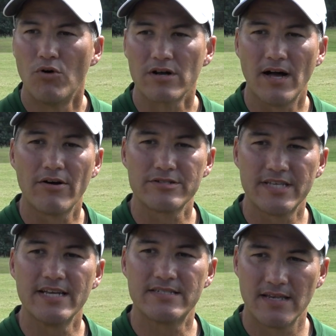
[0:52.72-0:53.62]
Well, Colorado
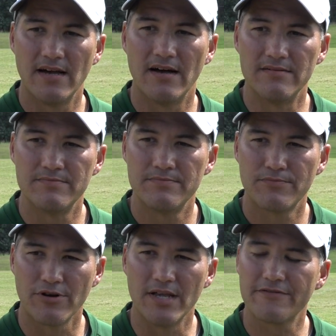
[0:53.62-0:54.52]
State's
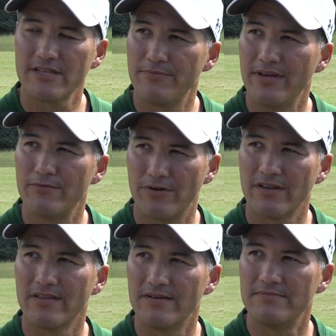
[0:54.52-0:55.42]
prolifically been one
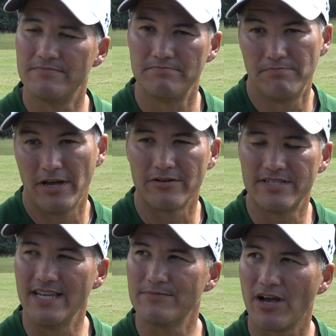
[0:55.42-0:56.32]
of the better
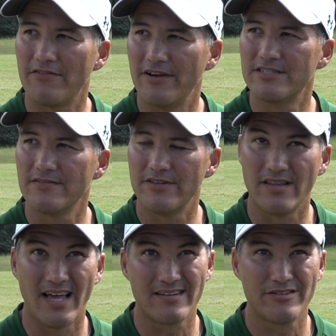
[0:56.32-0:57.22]
teams offensively.
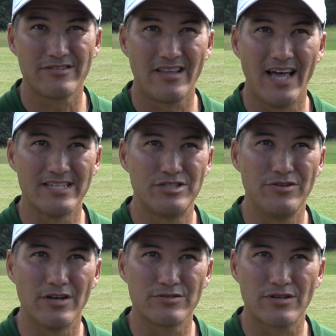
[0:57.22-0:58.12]
Like the last 2
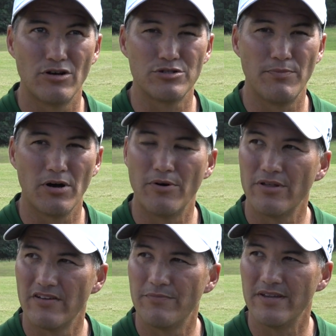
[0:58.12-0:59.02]
years of Coach
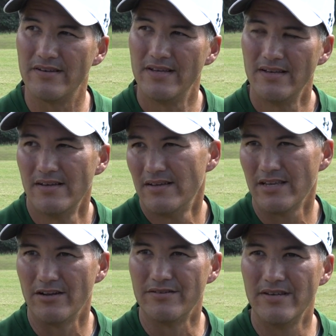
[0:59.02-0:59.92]
Bobo, they've been,
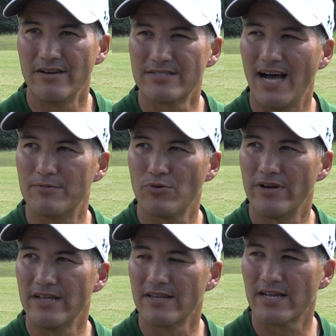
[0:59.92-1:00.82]
you know, near top 20 in